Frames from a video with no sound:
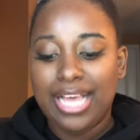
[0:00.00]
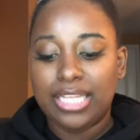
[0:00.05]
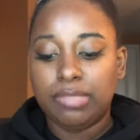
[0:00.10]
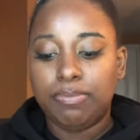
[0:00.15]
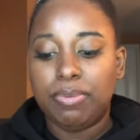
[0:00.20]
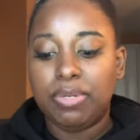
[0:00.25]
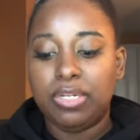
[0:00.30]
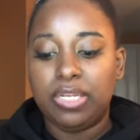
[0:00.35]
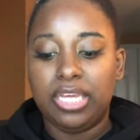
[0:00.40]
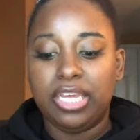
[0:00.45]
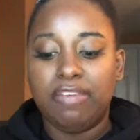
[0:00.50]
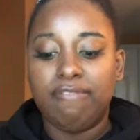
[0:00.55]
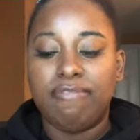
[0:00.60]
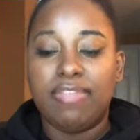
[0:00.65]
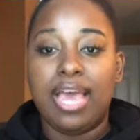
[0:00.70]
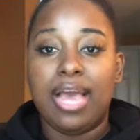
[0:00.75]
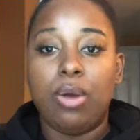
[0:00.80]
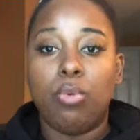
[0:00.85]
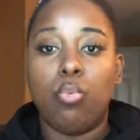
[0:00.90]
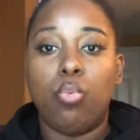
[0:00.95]
it's believed
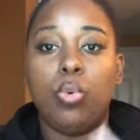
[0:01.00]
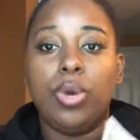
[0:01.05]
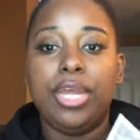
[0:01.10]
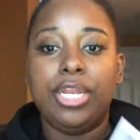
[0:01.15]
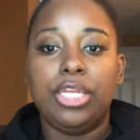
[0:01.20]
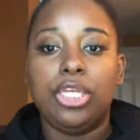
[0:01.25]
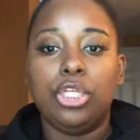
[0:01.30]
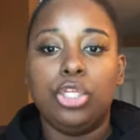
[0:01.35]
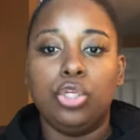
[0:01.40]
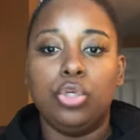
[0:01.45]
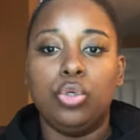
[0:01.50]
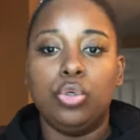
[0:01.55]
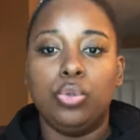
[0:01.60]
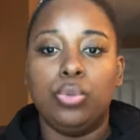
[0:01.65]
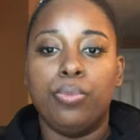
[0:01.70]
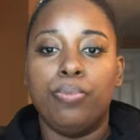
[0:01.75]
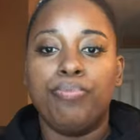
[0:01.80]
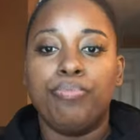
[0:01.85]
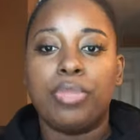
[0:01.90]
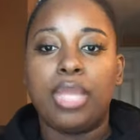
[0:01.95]
that when
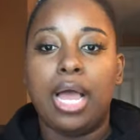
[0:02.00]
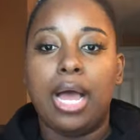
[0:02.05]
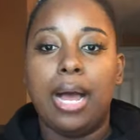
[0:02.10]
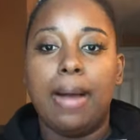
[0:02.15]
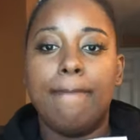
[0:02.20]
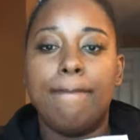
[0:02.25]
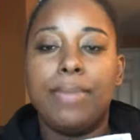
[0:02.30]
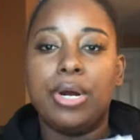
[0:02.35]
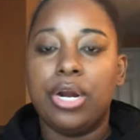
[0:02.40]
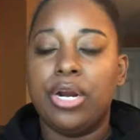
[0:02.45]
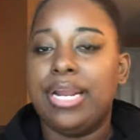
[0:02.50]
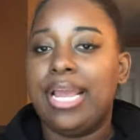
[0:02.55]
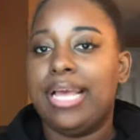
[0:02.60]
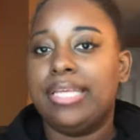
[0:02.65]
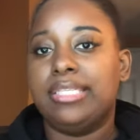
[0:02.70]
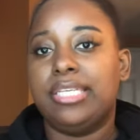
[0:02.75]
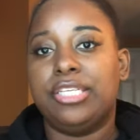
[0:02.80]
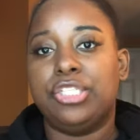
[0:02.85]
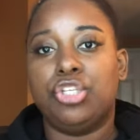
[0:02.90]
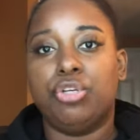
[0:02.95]
you uh, burn
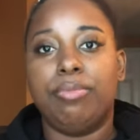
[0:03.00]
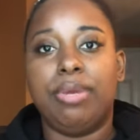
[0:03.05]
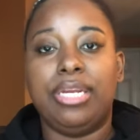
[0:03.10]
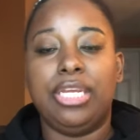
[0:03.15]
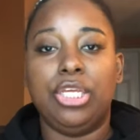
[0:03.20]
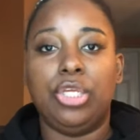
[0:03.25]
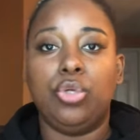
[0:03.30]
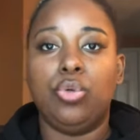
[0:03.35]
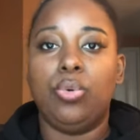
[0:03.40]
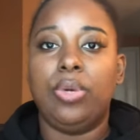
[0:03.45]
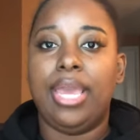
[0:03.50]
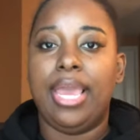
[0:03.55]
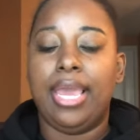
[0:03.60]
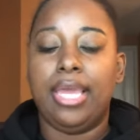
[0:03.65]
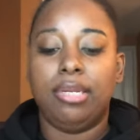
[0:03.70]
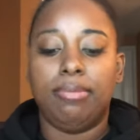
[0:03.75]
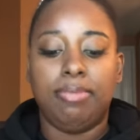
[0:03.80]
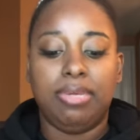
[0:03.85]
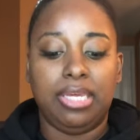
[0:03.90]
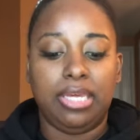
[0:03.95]
ancestor money you
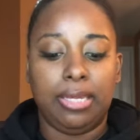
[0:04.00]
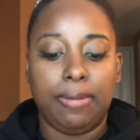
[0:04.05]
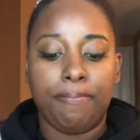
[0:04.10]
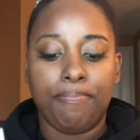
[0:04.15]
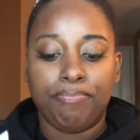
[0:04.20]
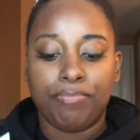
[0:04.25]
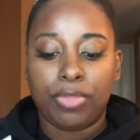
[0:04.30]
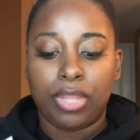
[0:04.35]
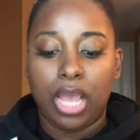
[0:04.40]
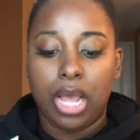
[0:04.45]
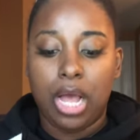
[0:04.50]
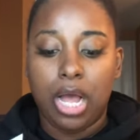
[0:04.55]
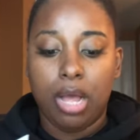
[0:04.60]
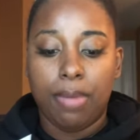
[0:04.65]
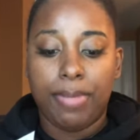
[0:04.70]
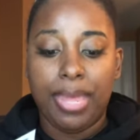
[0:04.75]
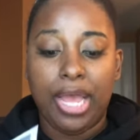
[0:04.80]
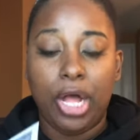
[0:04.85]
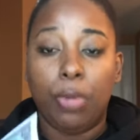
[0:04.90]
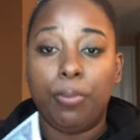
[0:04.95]
can be
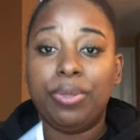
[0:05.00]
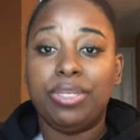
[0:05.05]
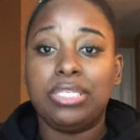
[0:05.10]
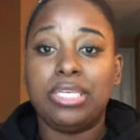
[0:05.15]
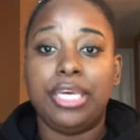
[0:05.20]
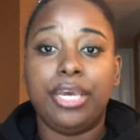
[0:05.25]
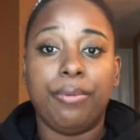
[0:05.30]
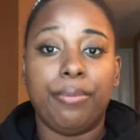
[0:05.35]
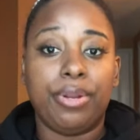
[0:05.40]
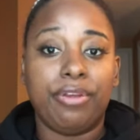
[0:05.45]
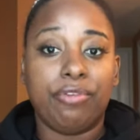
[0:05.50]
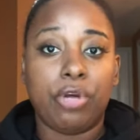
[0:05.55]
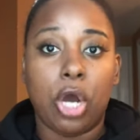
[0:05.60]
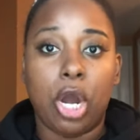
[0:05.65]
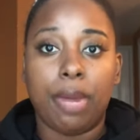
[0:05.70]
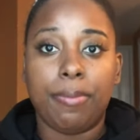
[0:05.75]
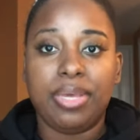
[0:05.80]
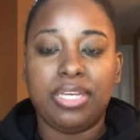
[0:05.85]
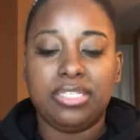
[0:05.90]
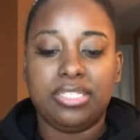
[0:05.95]
um, helping to get rid of
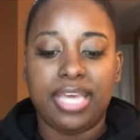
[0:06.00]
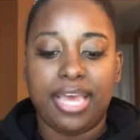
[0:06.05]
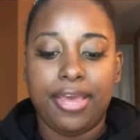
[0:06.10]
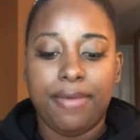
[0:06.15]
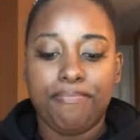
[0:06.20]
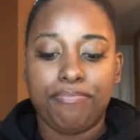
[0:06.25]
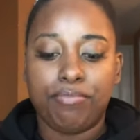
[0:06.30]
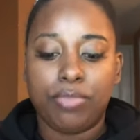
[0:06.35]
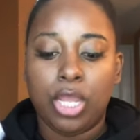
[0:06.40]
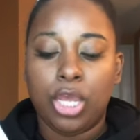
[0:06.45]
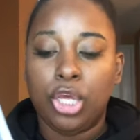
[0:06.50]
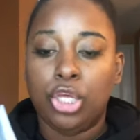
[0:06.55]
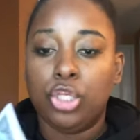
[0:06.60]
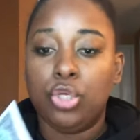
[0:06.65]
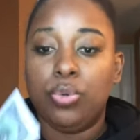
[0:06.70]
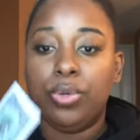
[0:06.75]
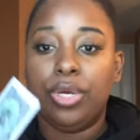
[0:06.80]
karmic debt you